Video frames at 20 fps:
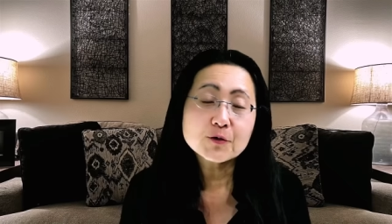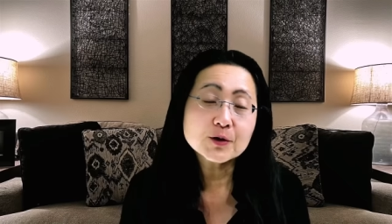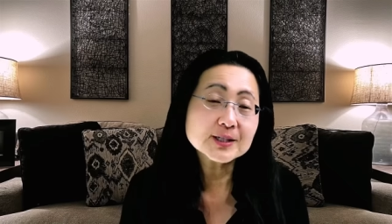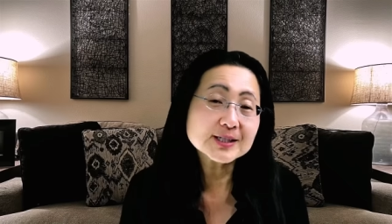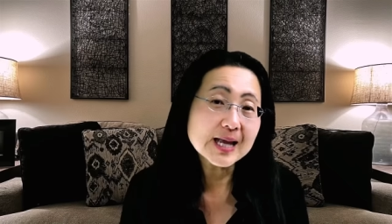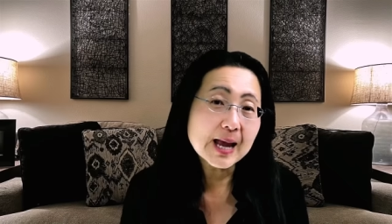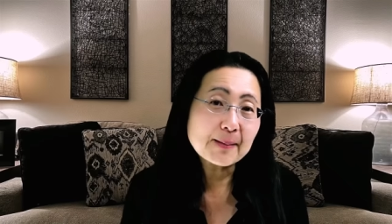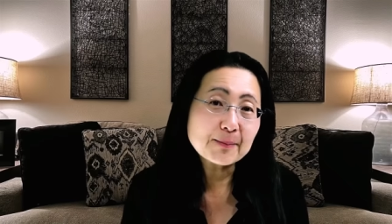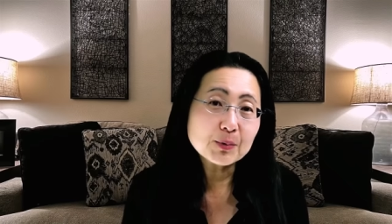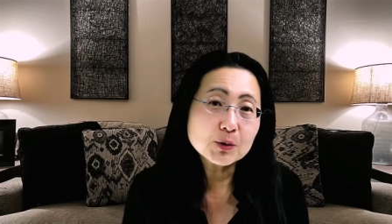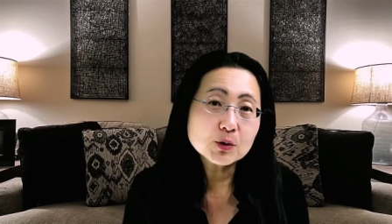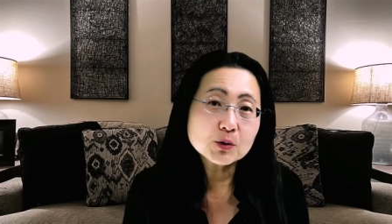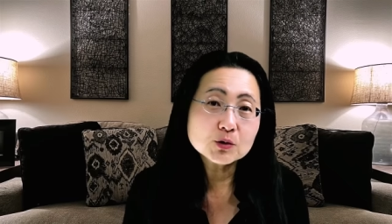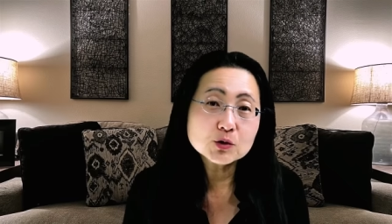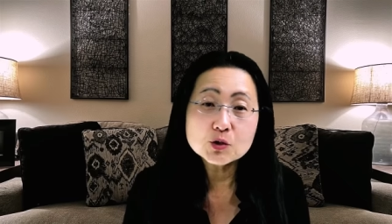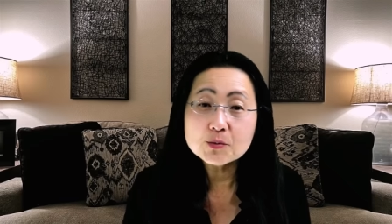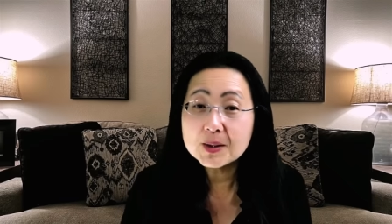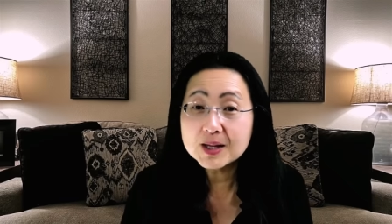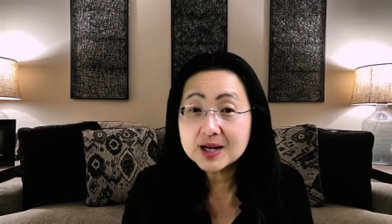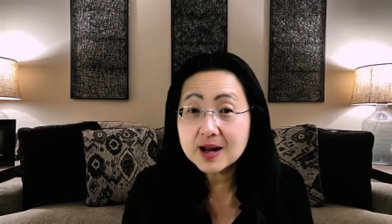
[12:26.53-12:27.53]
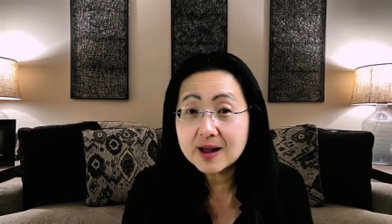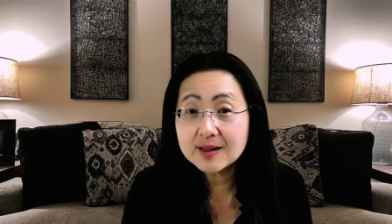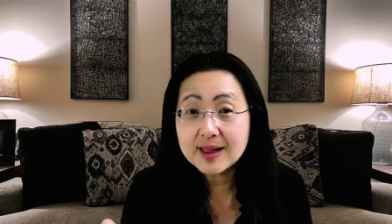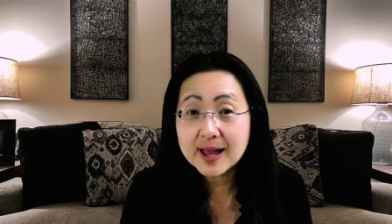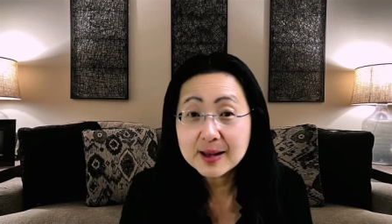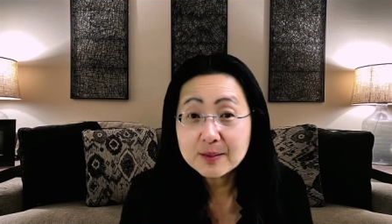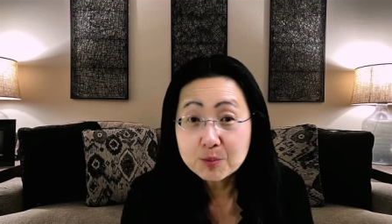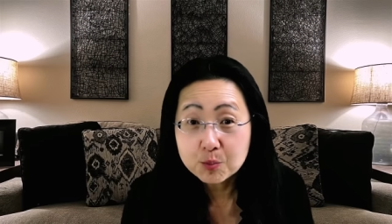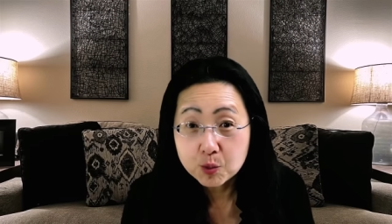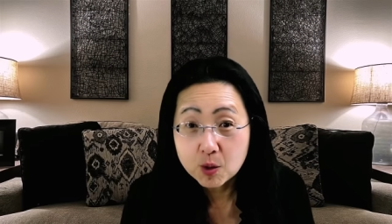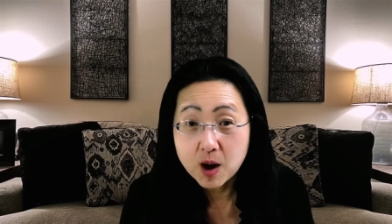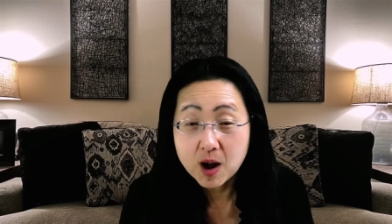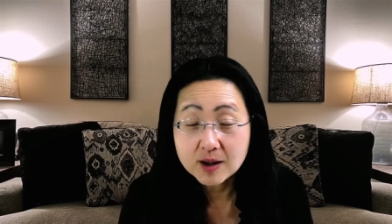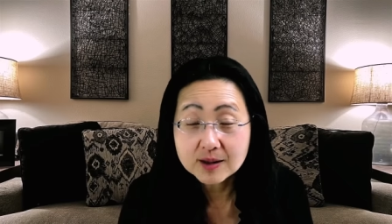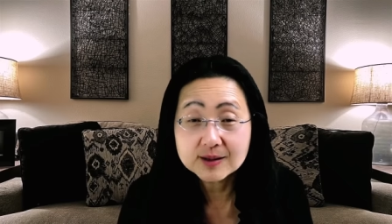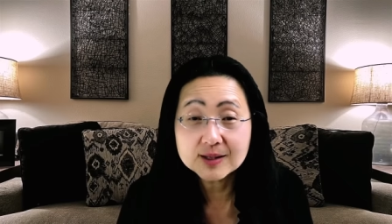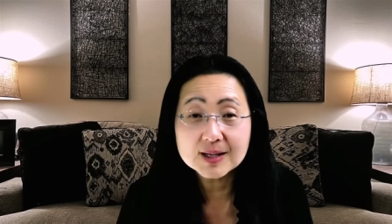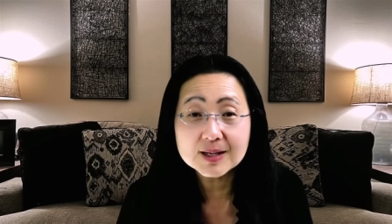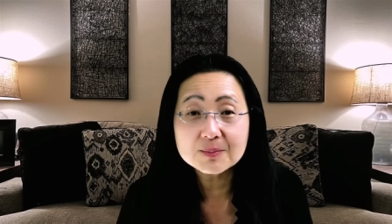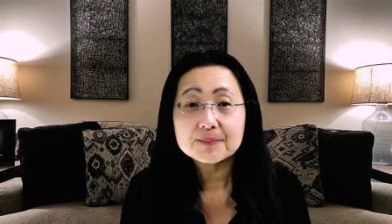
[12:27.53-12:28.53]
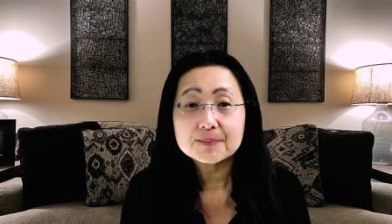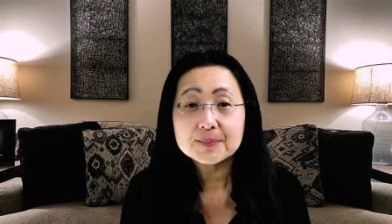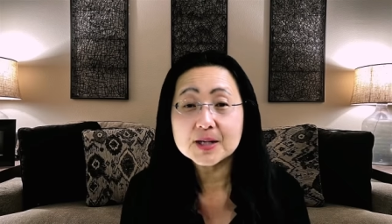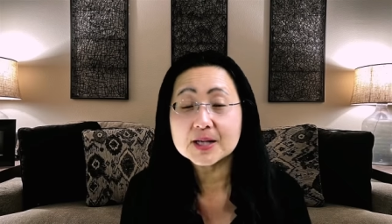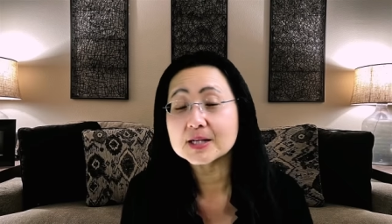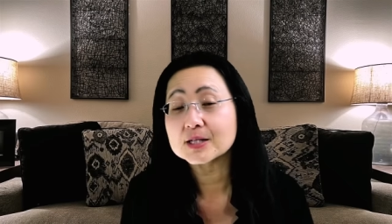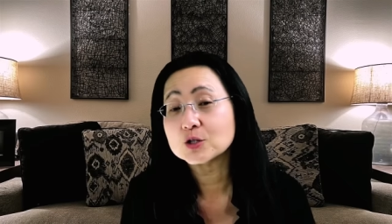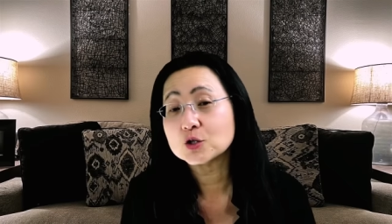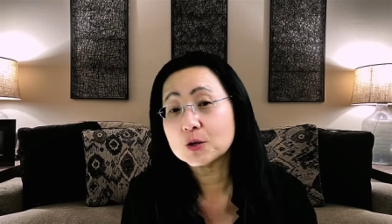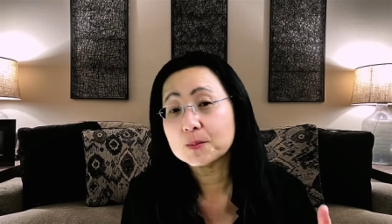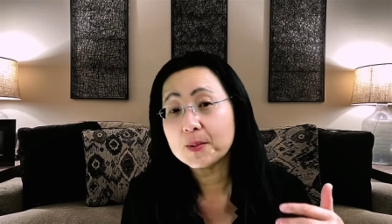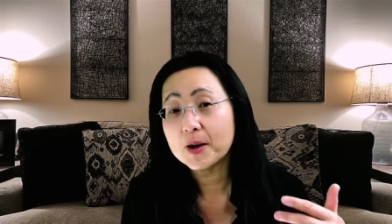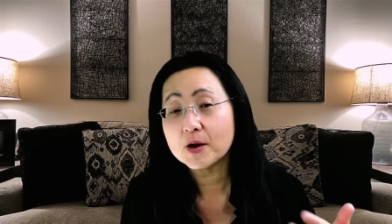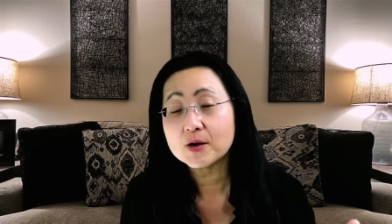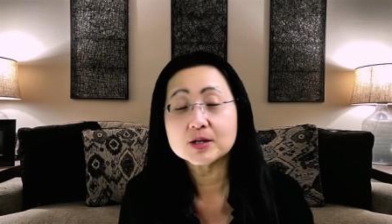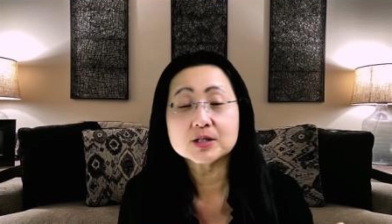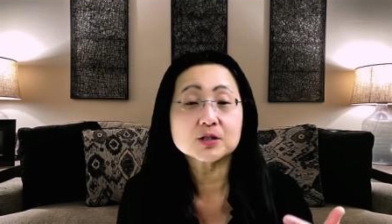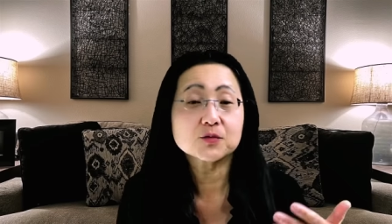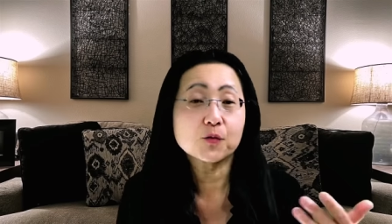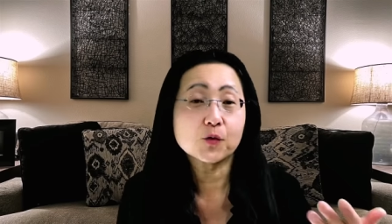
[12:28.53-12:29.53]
For example, you may not like broccoli because your parents